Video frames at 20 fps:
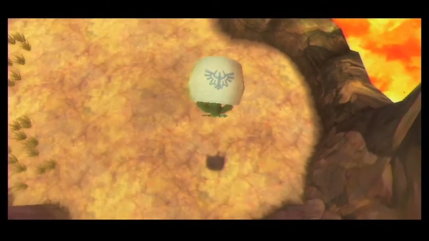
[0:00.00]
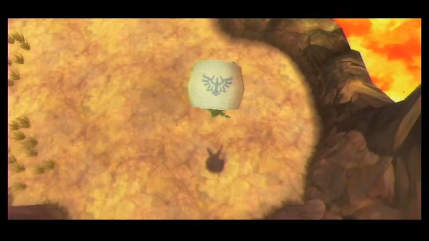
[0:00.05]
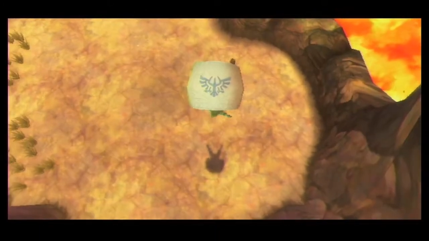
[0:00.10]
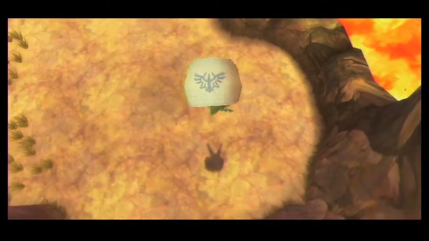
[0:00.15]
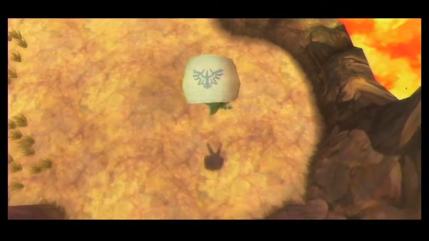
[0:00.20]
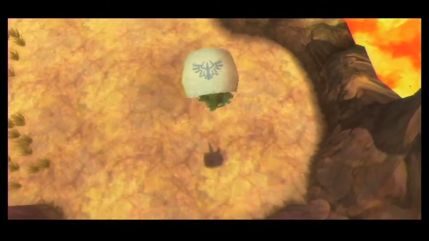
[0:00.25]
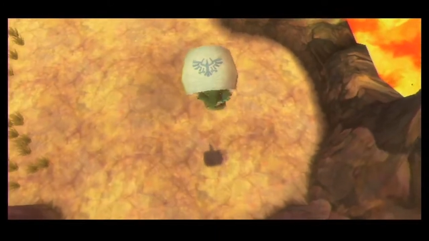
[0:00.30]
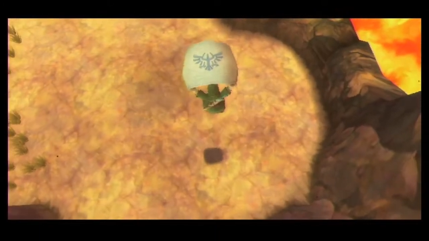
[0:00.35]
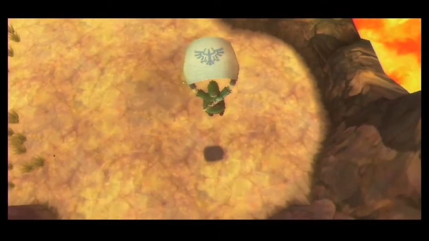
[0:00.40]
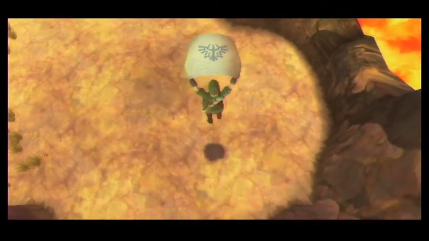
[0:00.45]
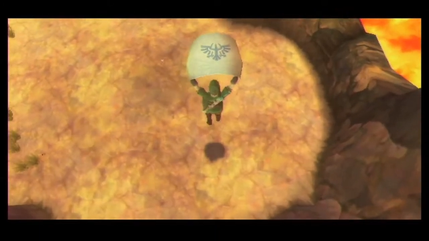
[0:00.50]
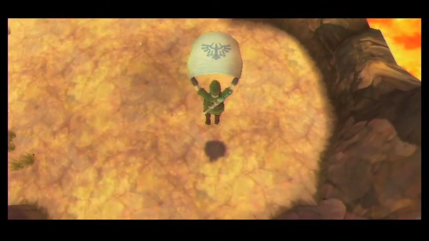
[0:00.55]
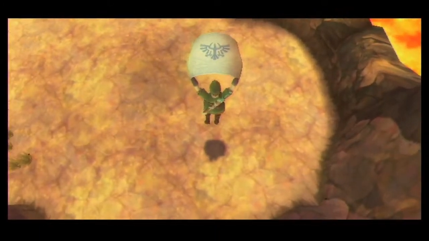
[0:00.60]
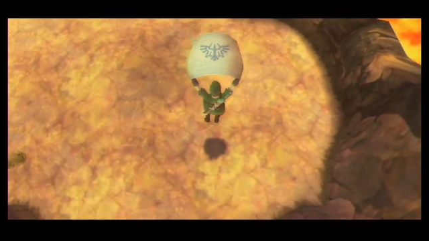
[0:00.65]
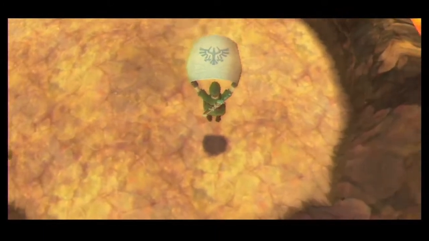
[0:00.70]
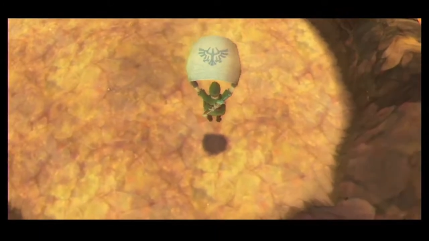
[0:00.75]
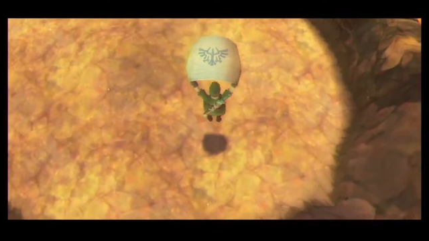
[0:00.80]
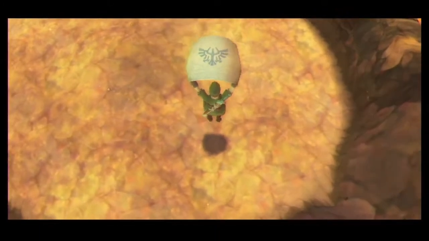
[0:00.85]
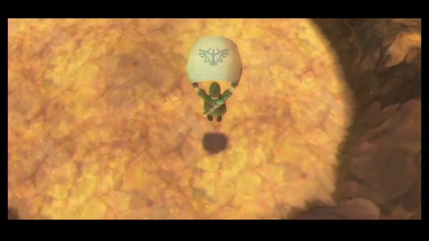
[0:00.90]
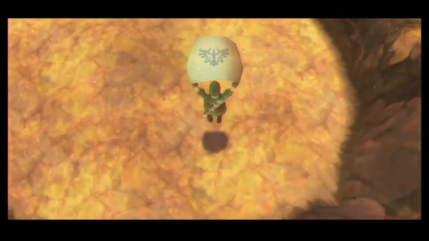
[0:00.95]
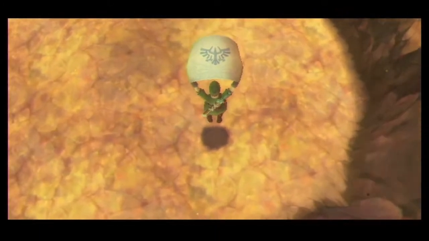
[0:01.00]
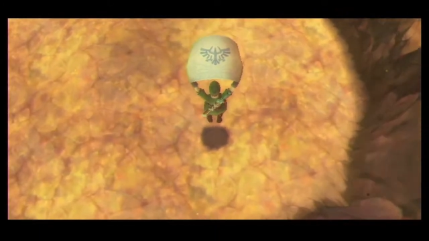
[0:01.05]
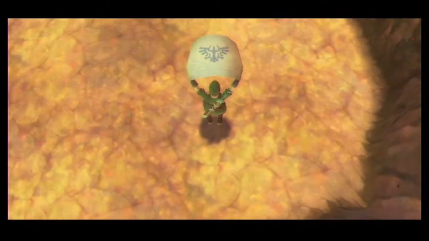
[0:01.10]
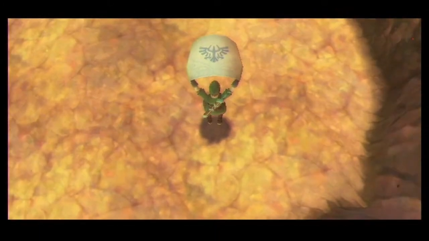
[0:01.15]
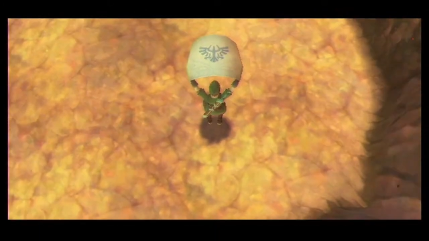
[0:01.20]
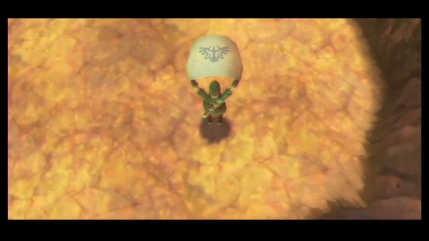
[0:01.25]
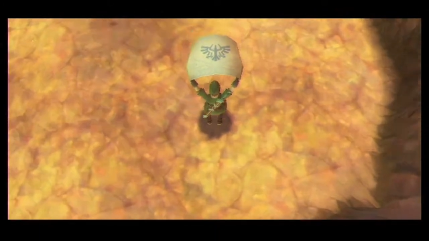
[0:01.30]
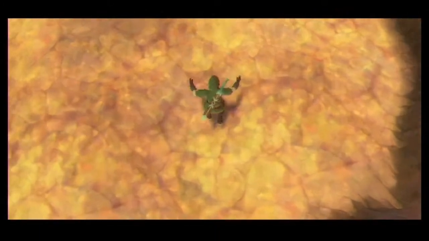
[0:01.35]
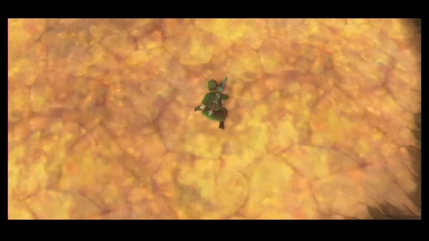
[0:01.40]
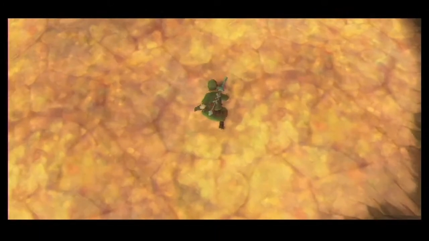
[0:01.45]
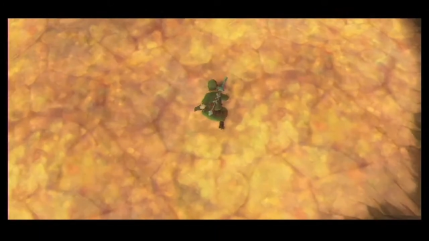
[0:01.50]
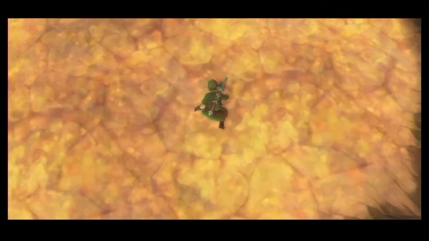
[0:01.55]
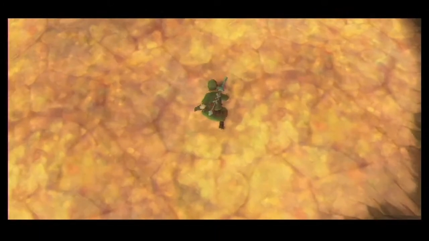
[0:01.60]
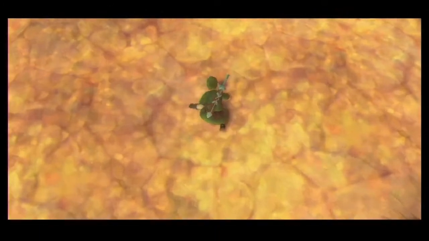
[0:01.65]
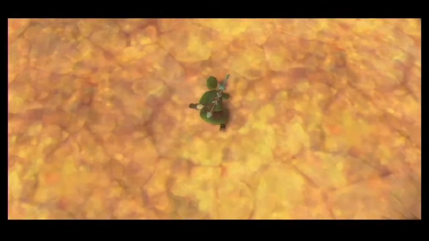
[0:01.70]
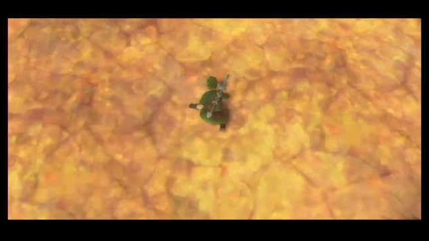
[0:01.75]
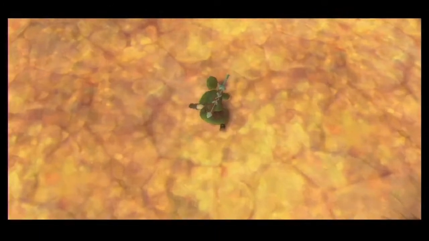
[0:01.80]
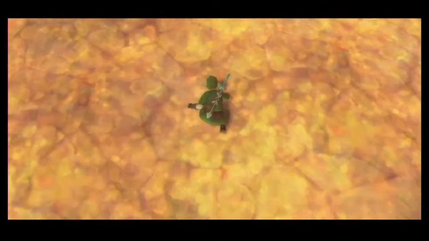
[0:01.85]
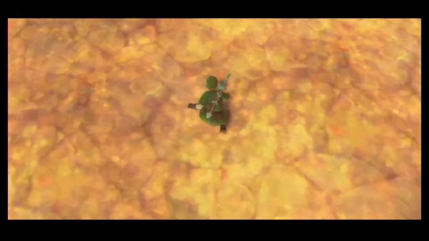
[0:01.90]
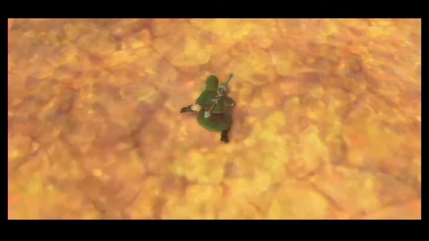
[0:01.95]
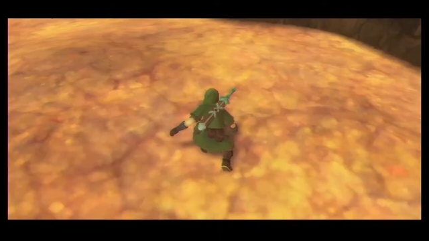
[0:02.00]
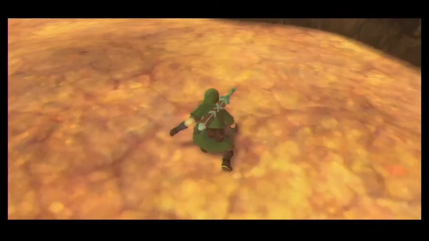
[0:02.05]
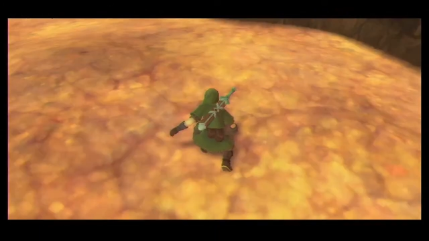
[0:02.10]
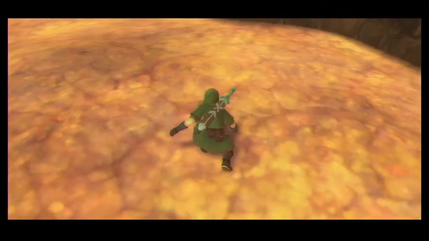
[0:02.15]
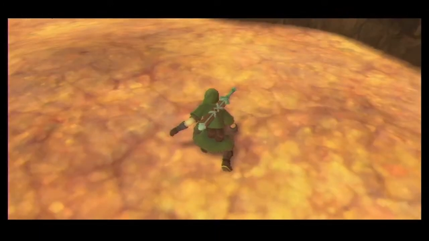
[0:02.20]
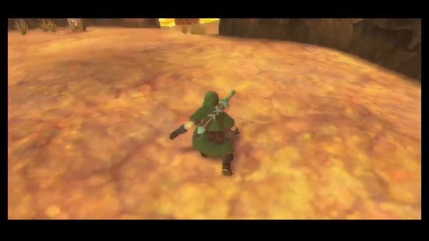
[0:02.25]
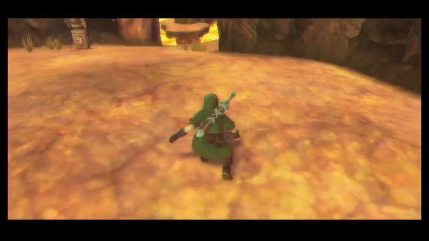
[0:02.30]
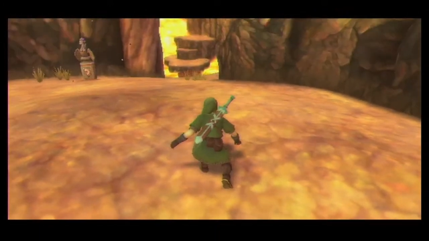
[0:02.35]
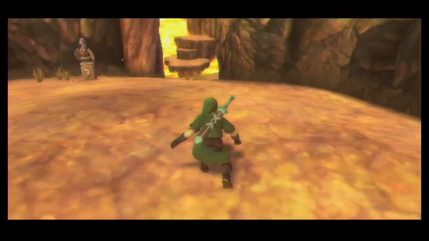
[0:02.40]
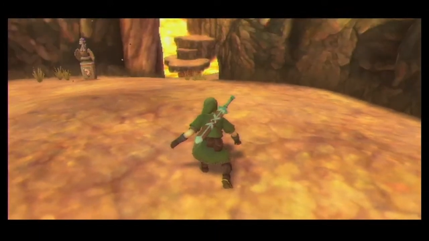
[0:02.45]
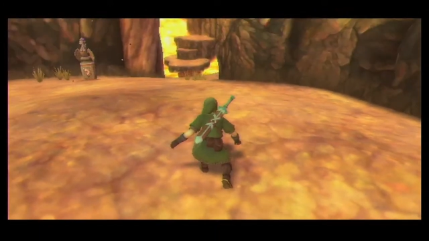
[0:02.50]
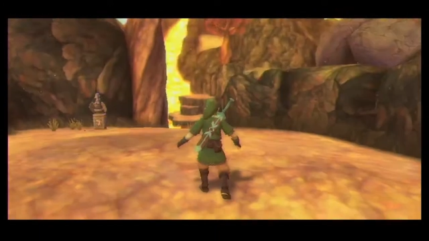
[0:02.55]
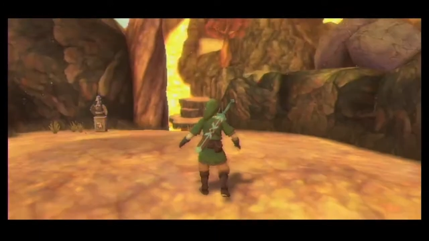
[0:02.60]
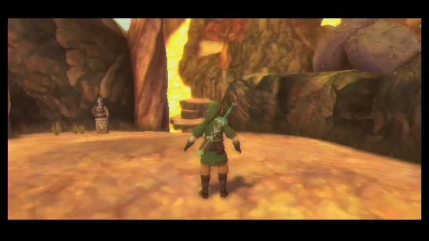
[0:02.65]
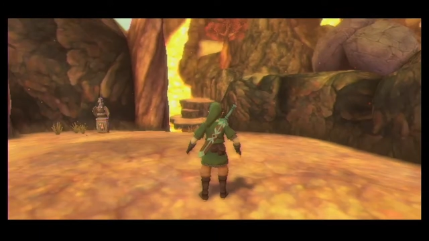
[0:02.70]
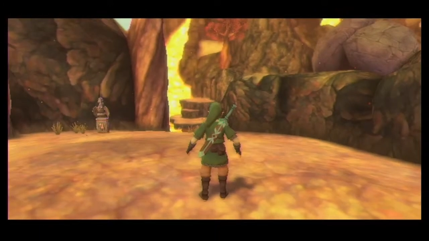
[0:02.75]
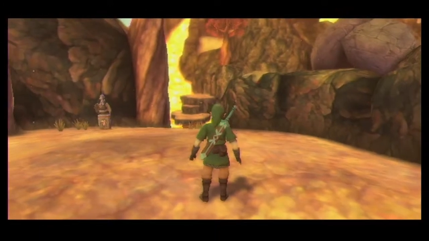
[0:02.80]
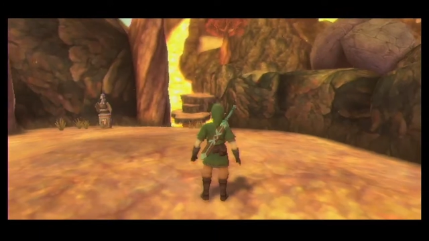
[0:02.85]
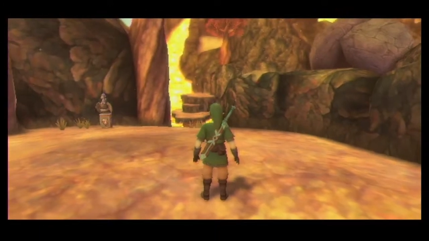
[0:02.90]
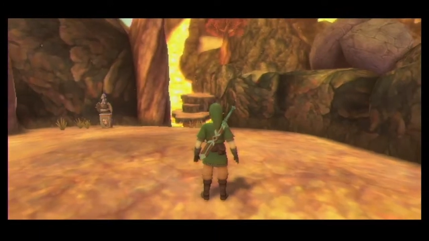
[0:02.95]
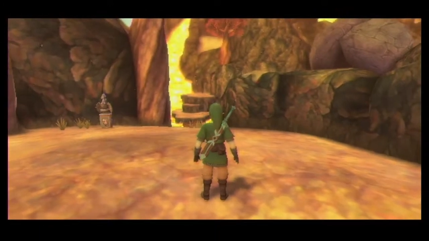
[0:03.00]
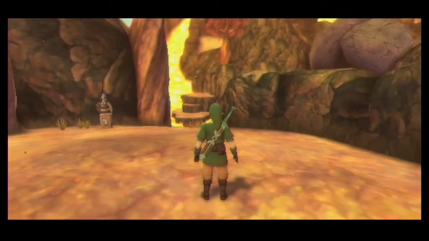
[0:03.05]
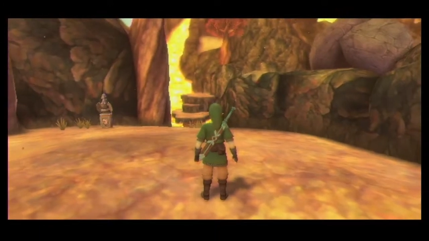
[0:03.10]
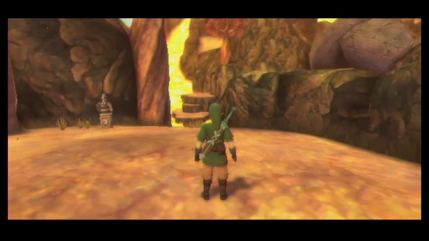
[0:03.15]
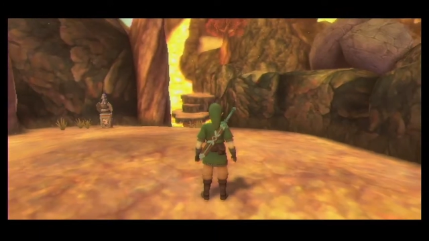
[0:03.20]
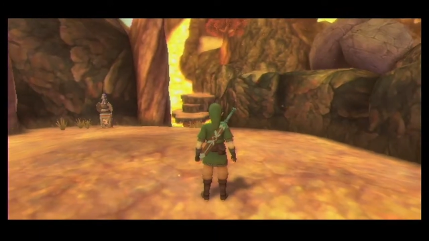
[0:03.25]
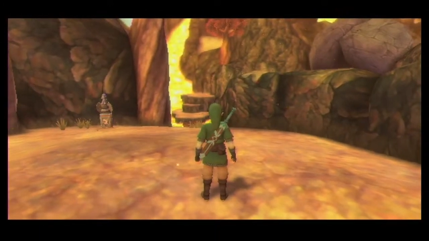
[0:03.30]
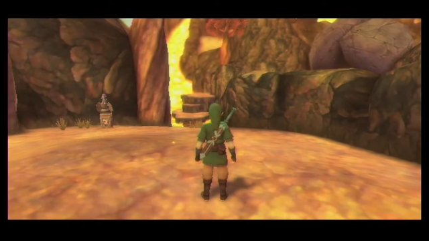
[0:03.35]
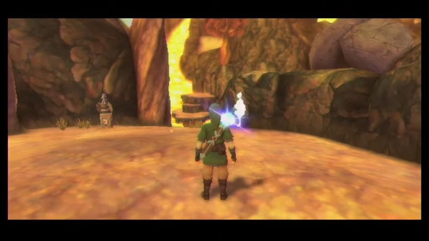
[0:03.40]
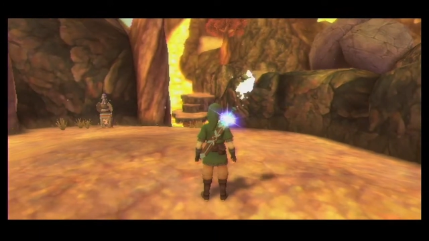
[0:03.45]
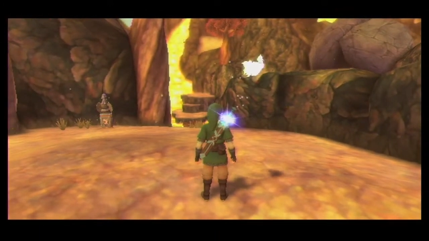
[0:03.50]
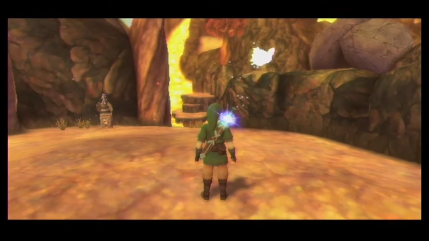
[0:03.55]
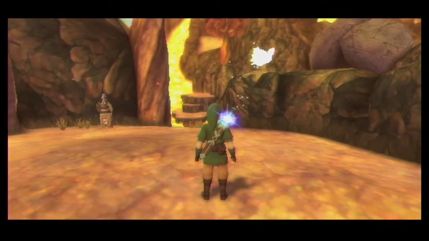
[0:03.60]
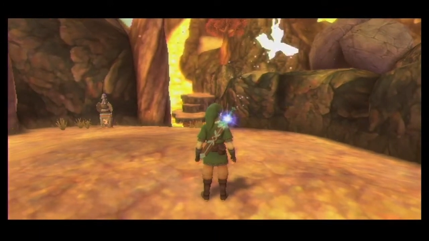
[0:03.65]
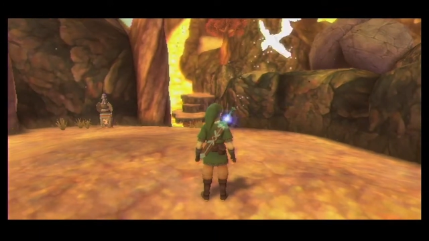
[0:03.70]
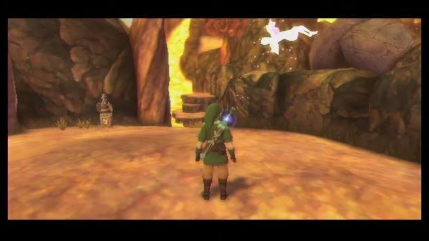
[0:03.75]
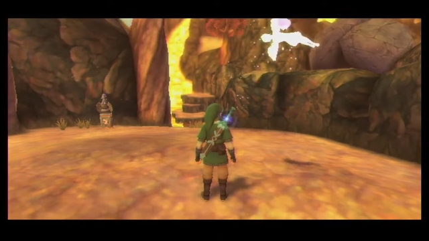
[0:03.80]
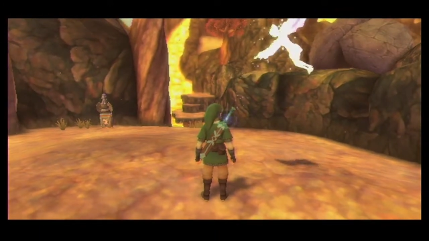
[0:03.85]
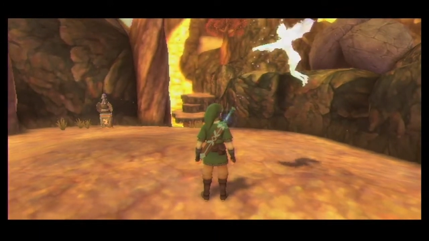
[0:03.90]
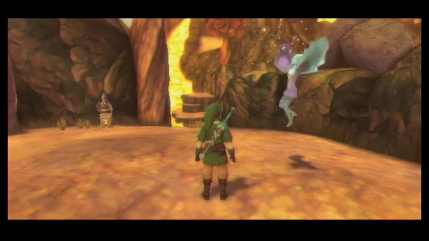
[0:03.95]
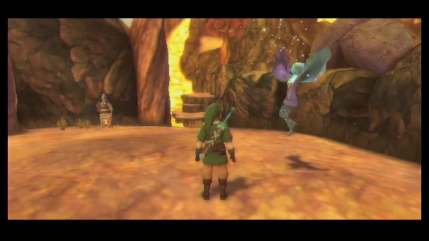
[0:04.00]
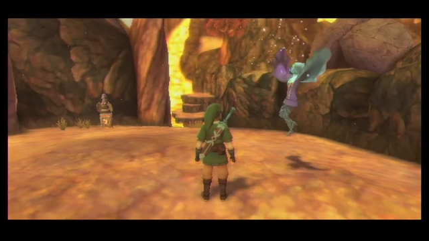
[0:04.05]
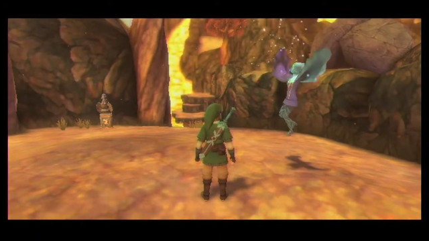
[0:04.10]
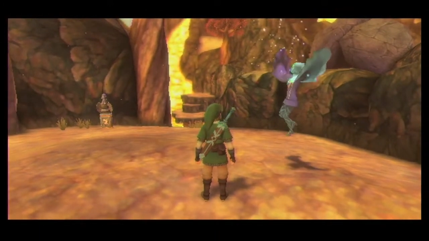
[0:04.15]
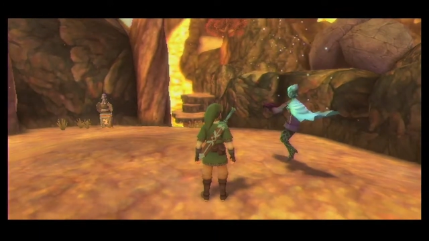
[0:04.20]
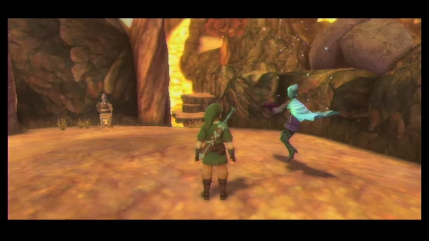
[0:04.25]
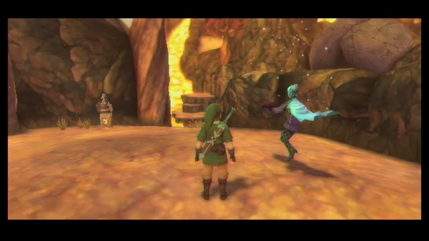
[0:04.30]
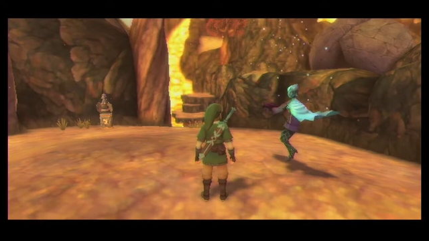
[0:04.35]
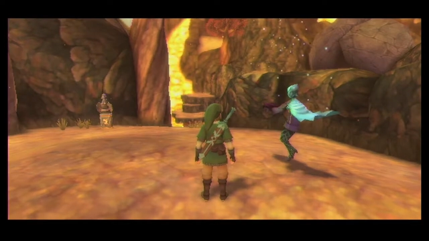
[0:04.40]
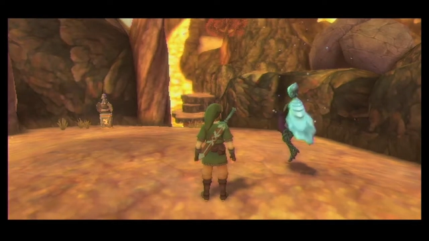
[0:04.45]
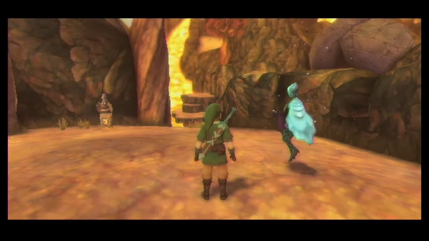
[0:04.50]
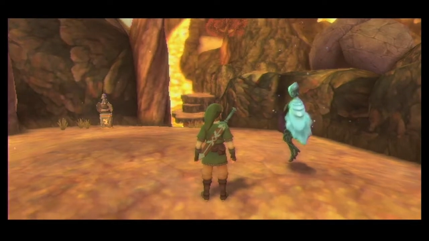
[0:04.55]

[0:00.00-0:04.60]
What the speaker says: Nobody's mouth can be seen.